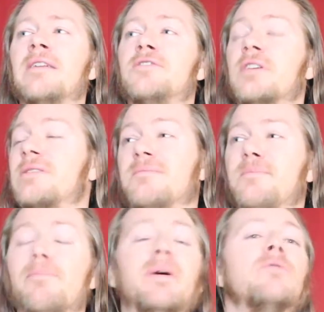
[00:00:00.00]

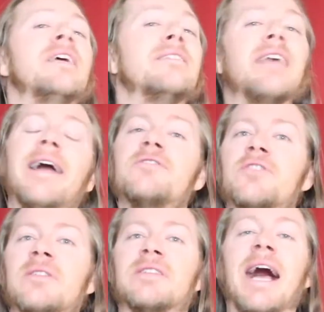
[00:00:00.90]
just building
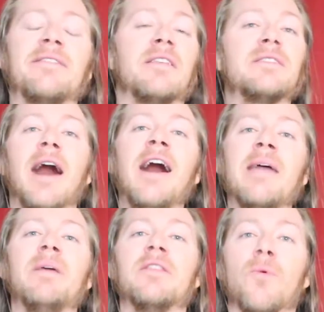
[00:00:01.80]
tensions at the
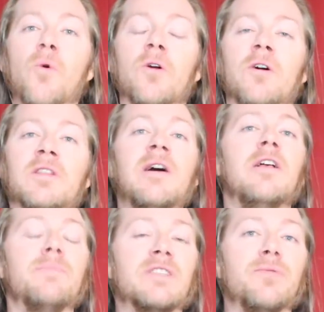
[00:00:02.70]
time in the world
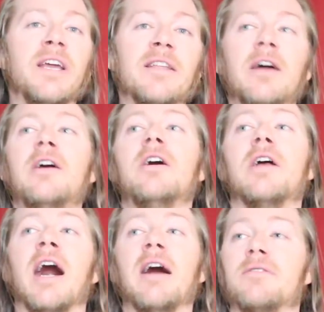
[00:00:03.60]
between
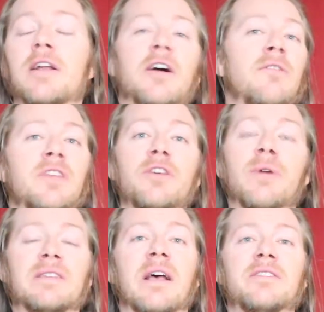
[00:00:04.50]
the
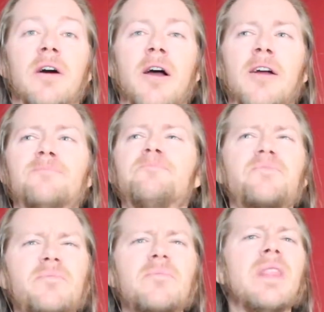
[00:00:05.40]
USSR
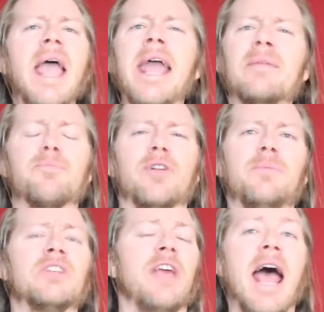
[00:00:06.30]
and pretty
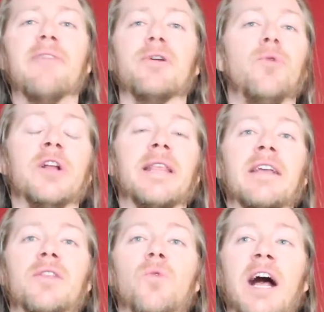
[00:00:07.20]
much everyone
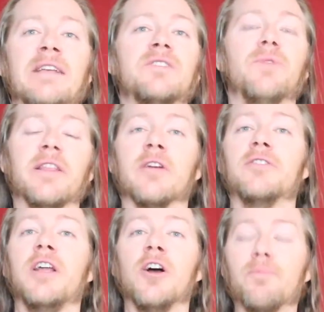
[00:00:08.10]
in the West, whether
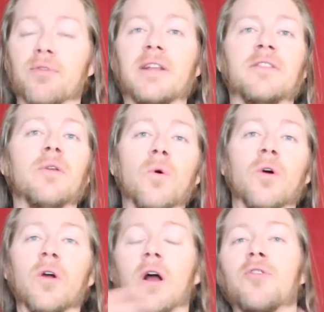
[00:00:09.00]
Britain
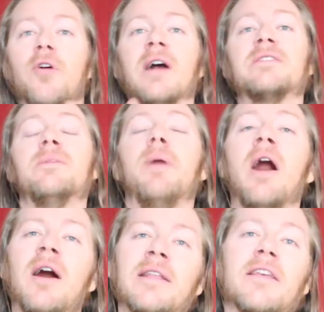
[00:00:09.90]
or across the
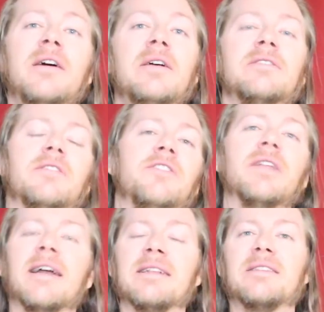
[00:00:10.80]
pond to the
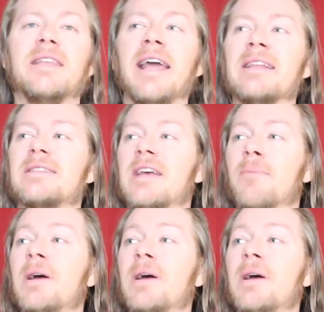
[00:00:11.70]
United States,